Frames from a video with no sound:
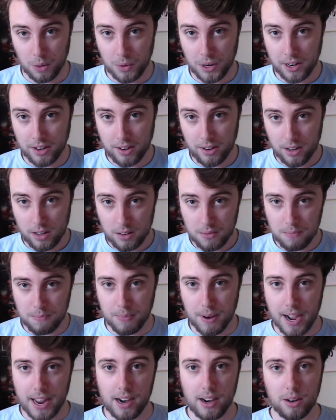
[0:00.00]
doing it
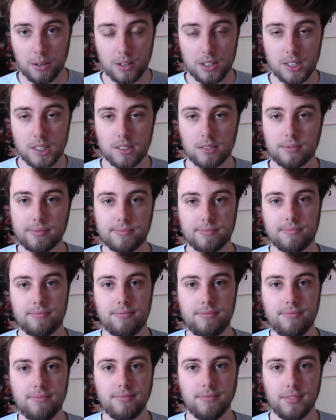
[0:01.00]
all, but it was
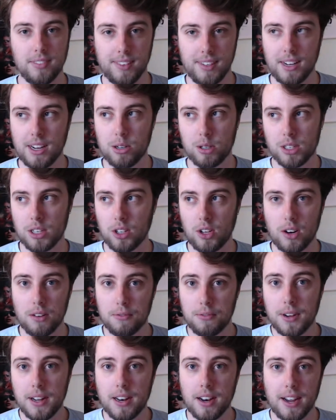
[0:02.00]
it was a
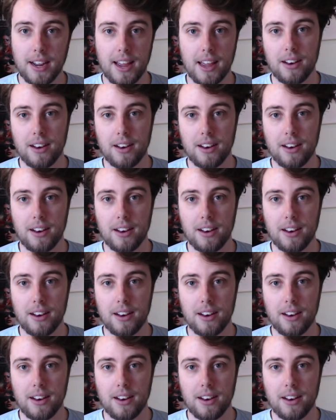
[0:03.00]
lot of fun.